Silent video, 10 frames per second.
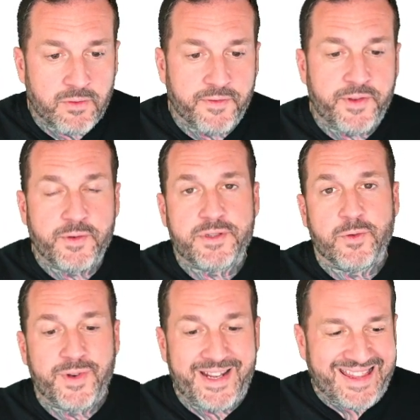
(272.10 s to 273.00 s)
refuse
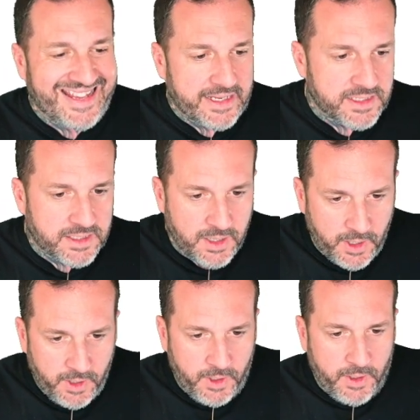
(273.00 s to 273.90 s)
to read things.
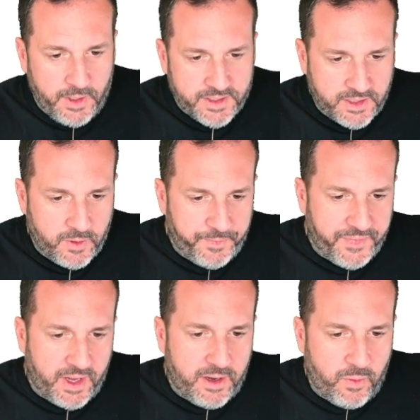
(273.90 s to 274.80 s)
So
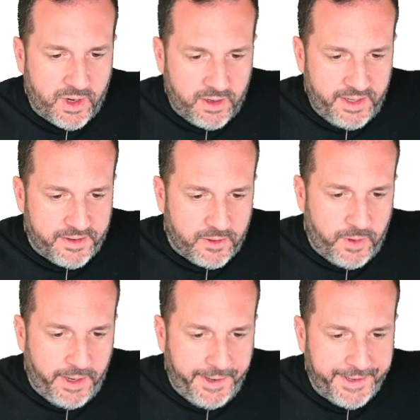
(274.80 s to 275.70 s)
uh, what I'm going to do